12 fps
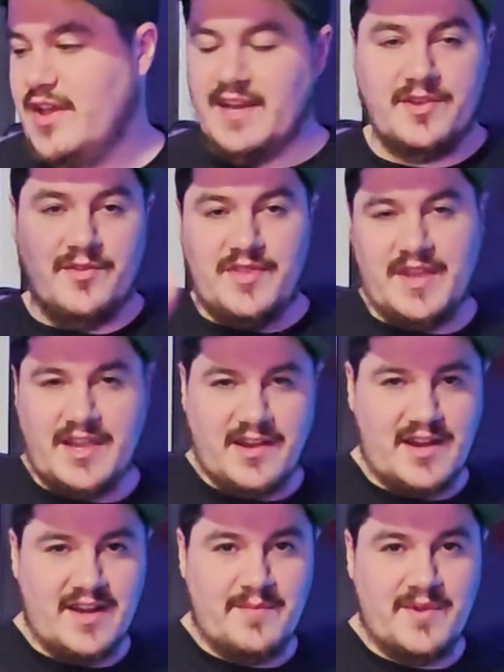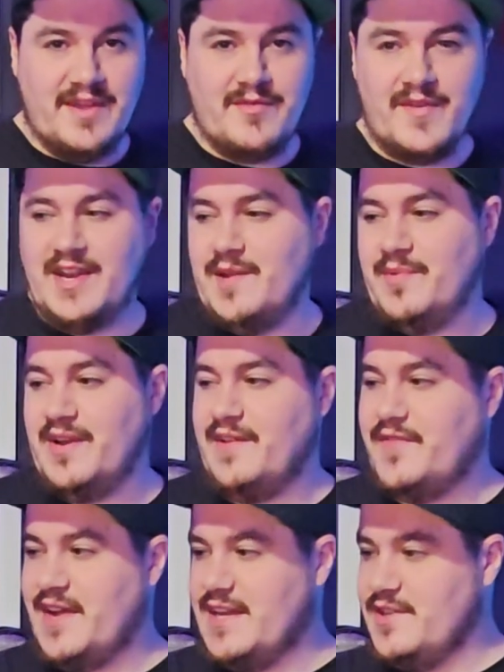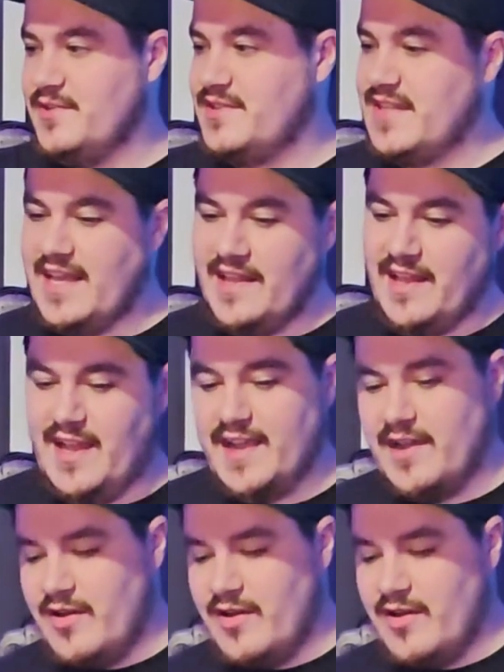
I don't think you're gonna be offended, but if I do say like,